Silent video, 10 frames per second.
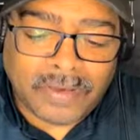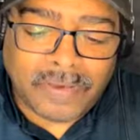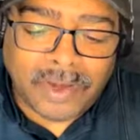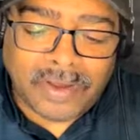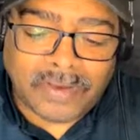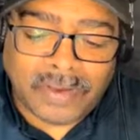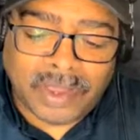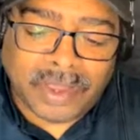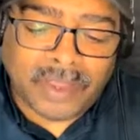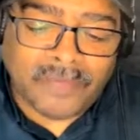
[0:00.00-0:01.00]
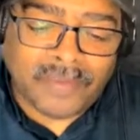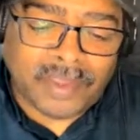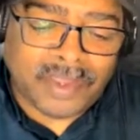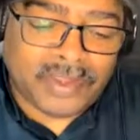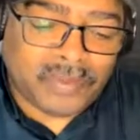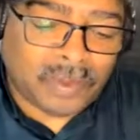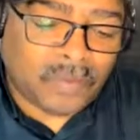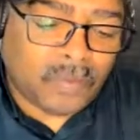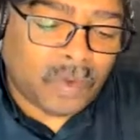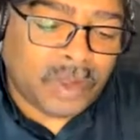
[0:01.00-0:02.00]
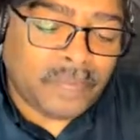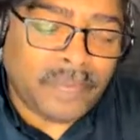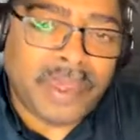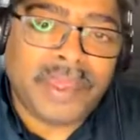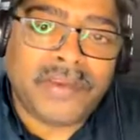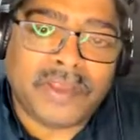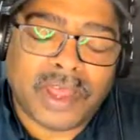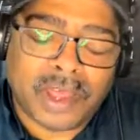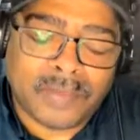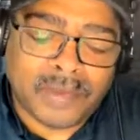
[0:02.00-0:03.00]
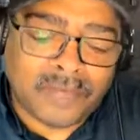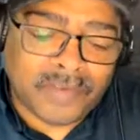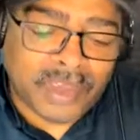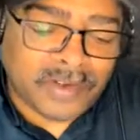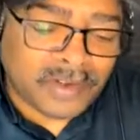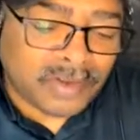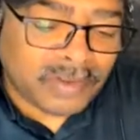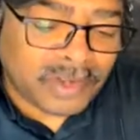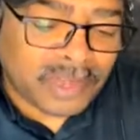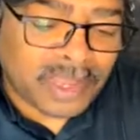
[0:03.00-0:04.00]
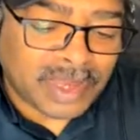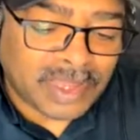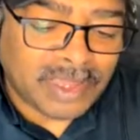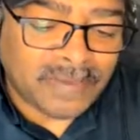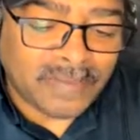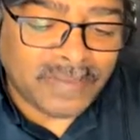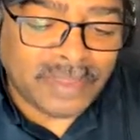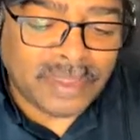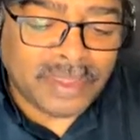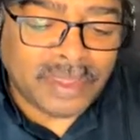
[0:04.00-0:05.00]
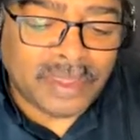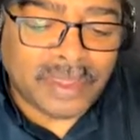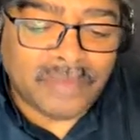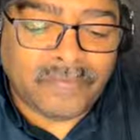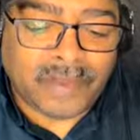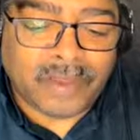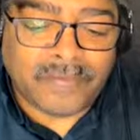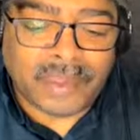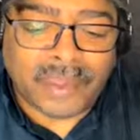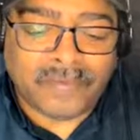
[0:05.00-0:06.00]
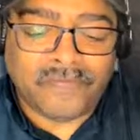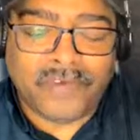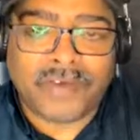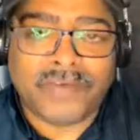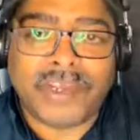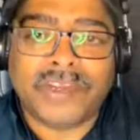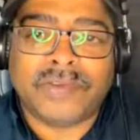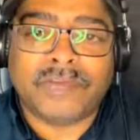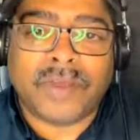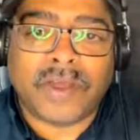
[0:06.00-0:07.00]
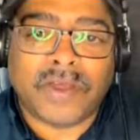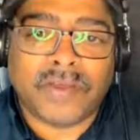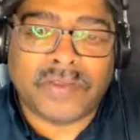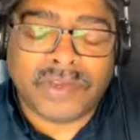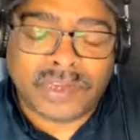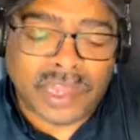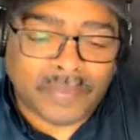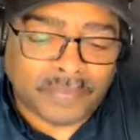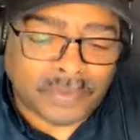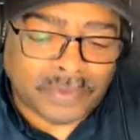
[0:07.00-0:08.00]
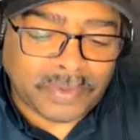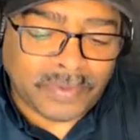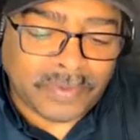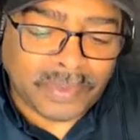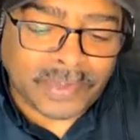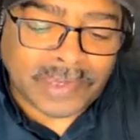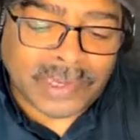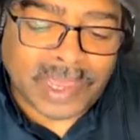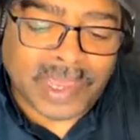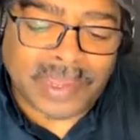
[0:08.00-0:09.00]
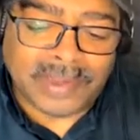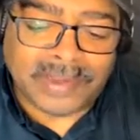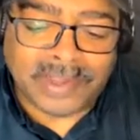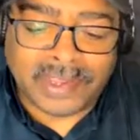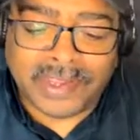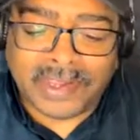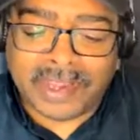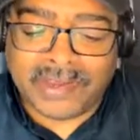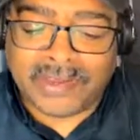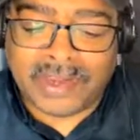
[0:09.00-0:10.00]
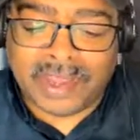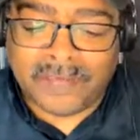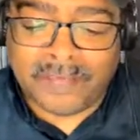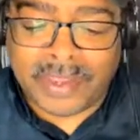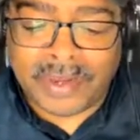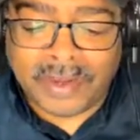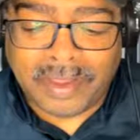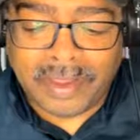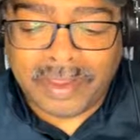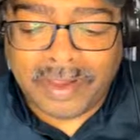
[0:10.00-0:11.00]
all we're going off is a one-page observational study involving a very small sample size that has not been